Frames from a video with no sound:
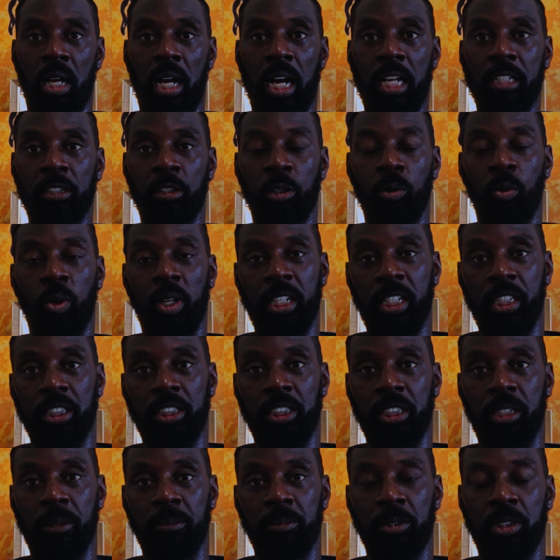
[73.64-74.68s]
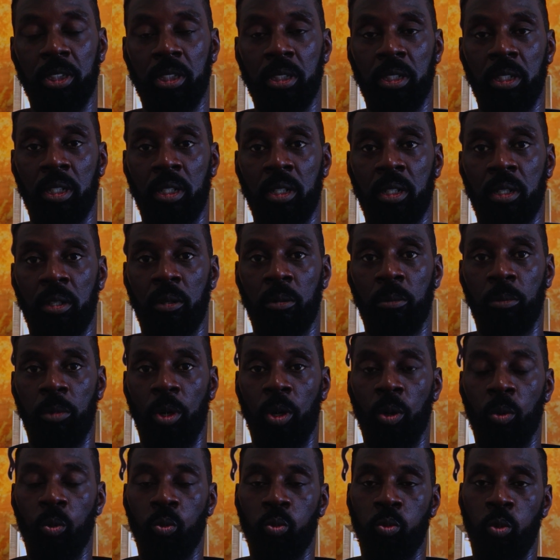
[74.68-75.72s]
and lower Egypt.
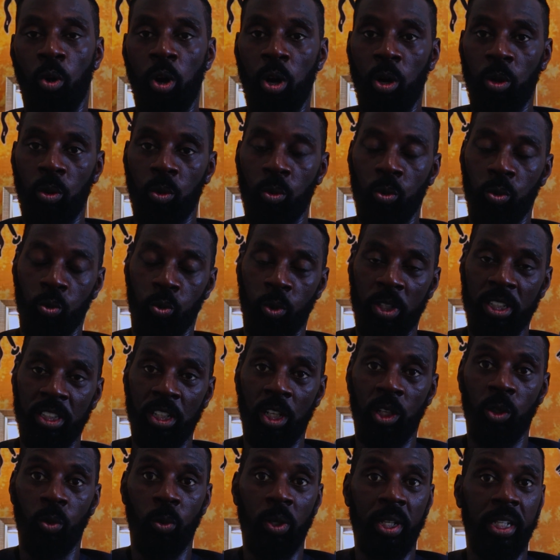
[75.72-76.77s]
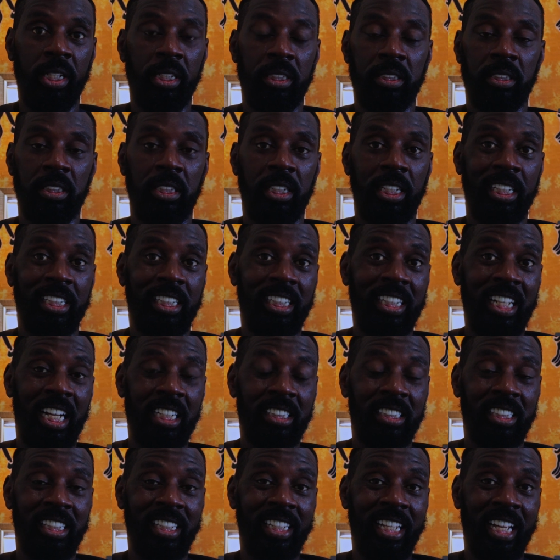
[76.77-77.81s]
But what we know is he didn't
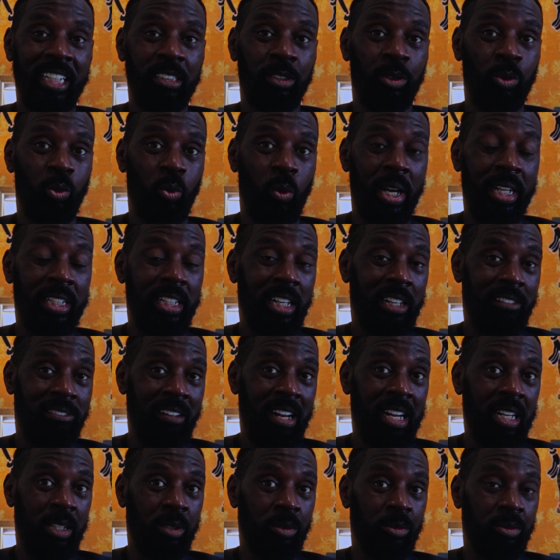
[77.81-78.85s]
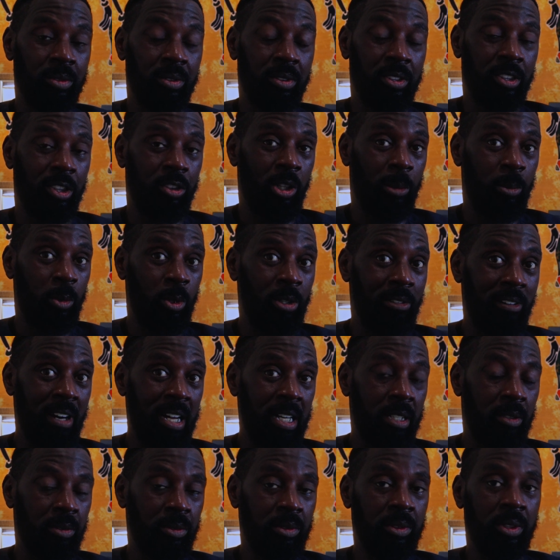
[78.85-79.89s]
actually get to wear the crown, the double
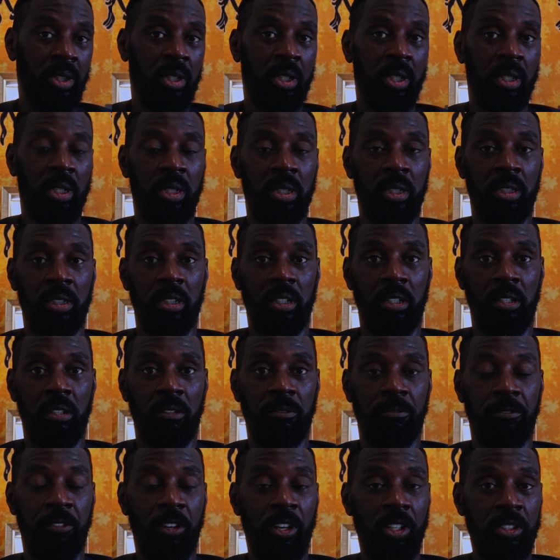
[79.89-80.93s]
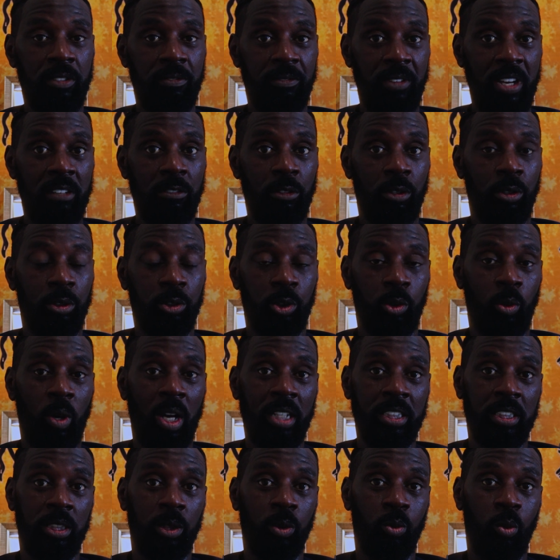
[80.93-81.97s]
crown. The first pharaoh to
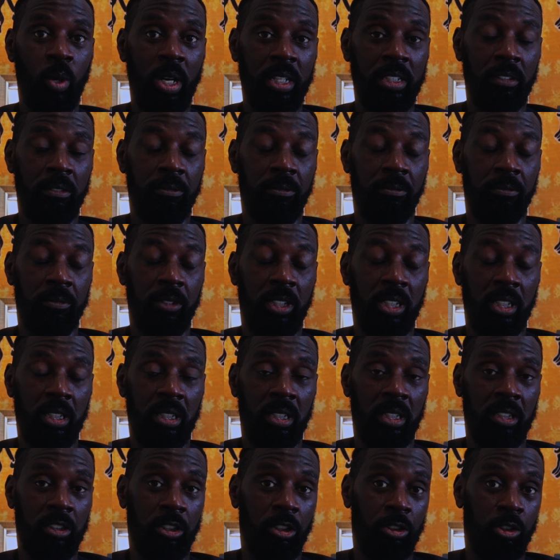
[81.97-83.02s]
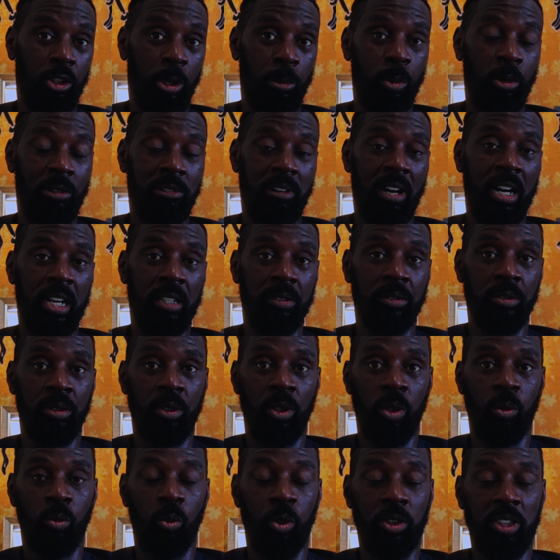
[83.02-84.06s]
actually wear the, the, the double crown
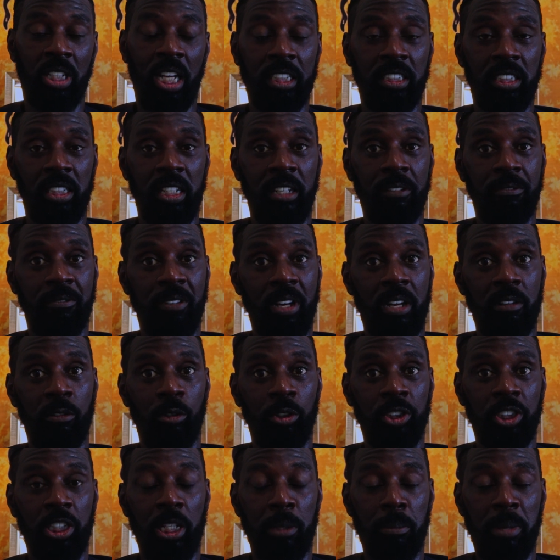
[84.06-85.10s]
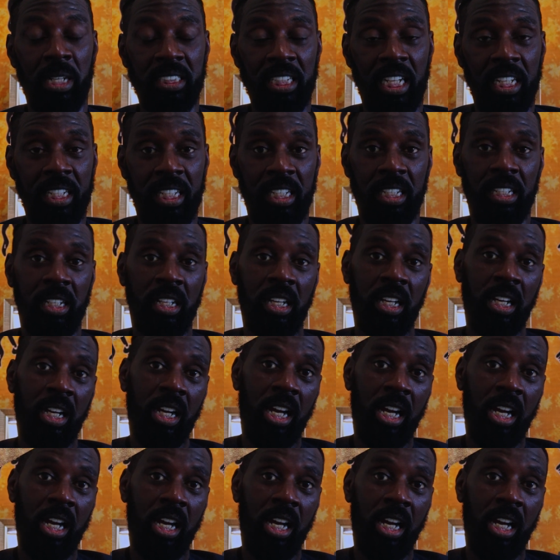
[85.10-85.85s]
was actually Pharaoh Shephataki,